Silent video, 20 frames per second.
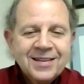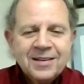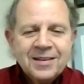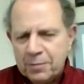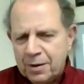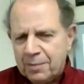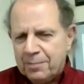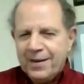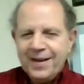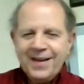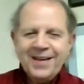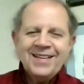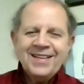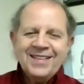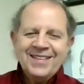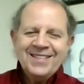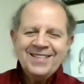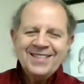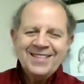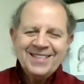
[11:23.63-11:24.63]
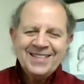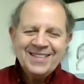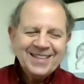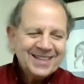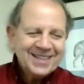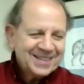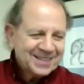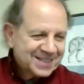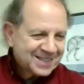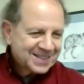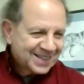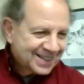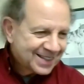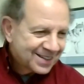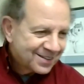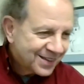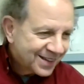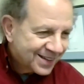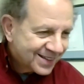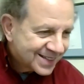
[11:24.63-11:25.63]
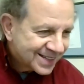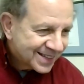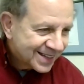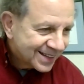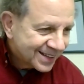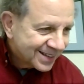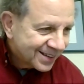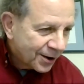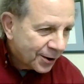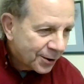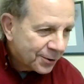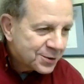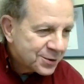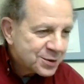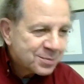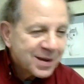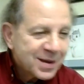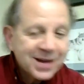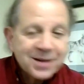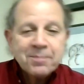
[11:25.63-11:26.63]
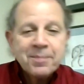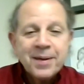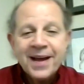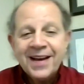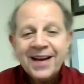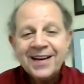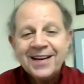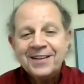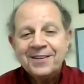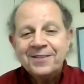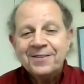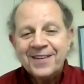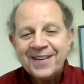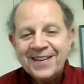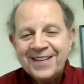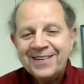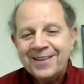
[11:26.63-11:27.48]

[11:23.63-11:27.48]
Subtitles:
But man, just like the fellow said, orange man bad, right?